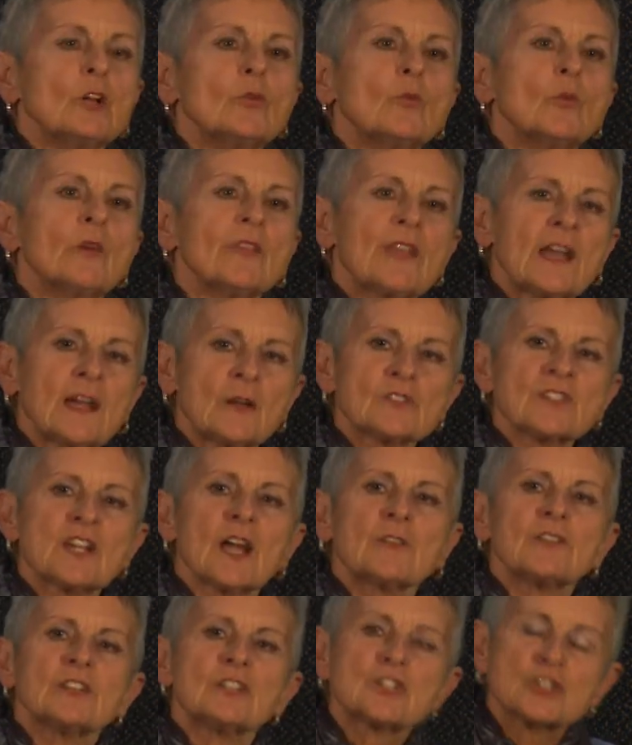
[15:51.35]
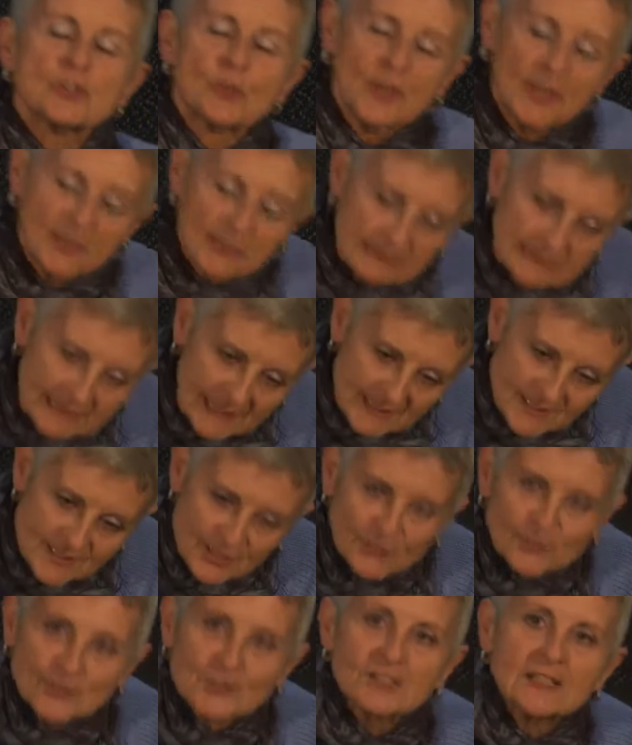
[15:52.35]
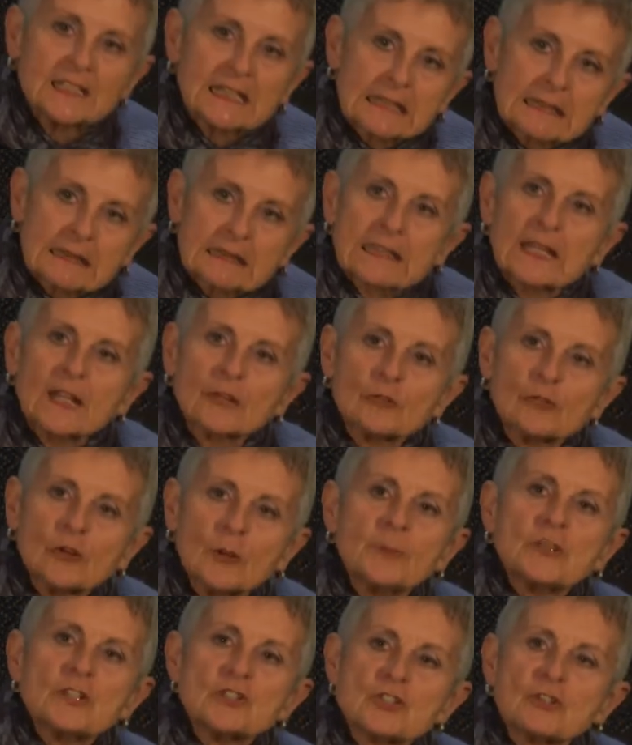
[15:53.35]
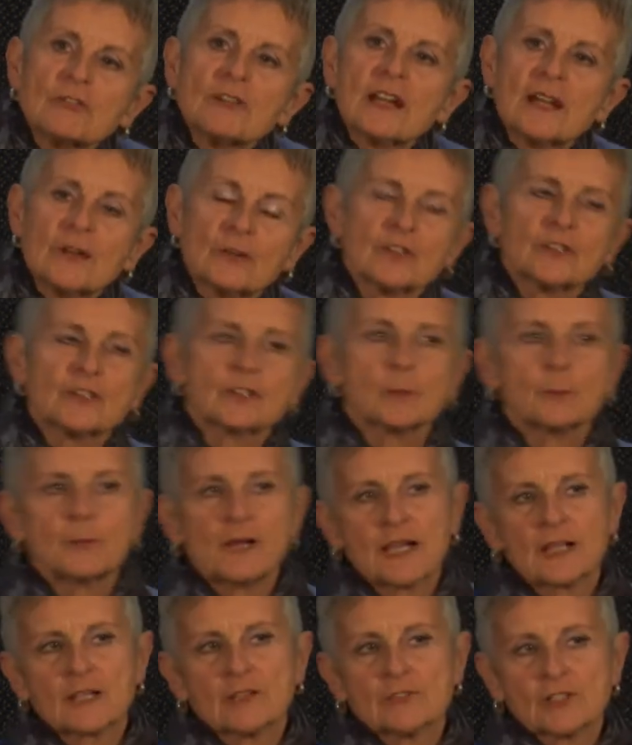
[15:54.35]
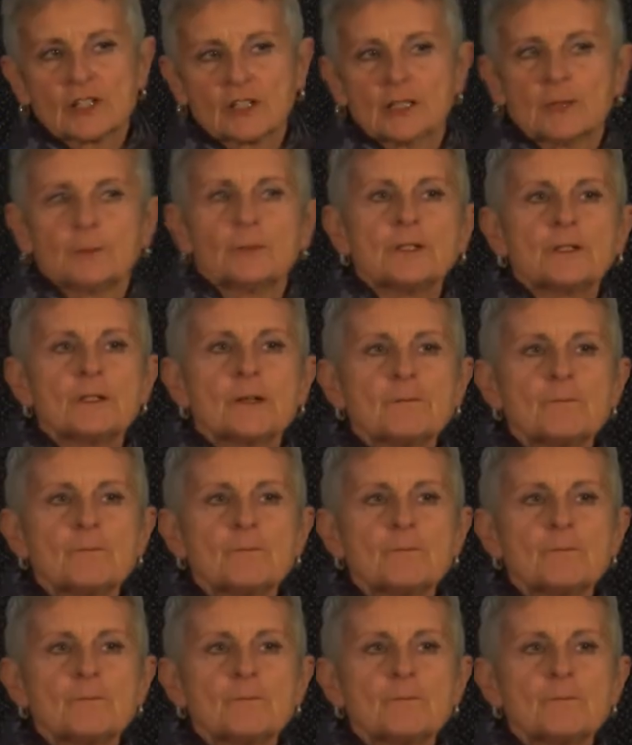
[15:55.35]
without having to get underneath and rummage around at the back of a cupboard.